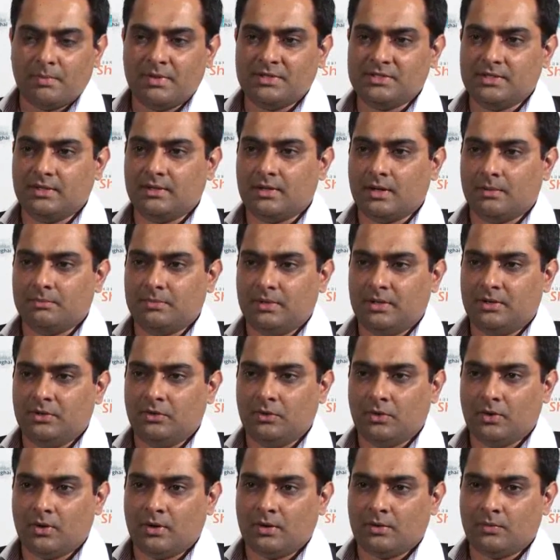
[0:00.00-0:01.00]
publishing company
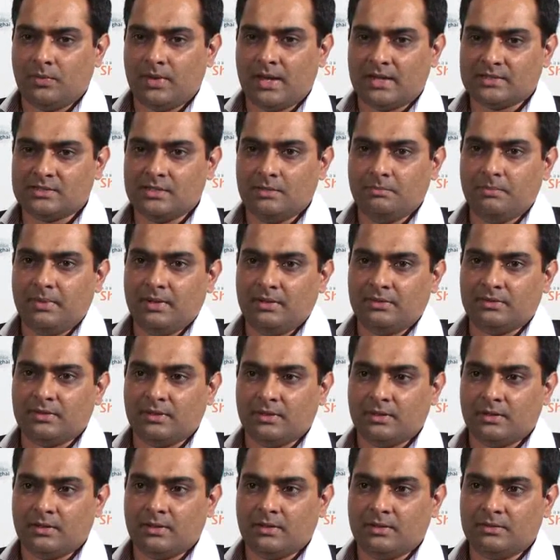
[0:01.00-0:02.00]
in New York. We actually built
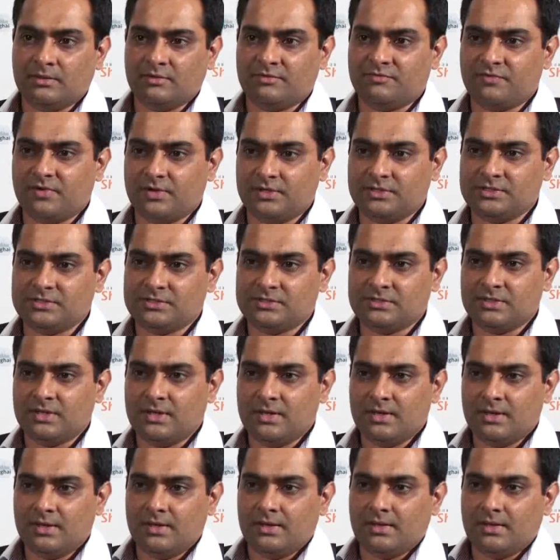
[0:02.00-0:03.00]
the first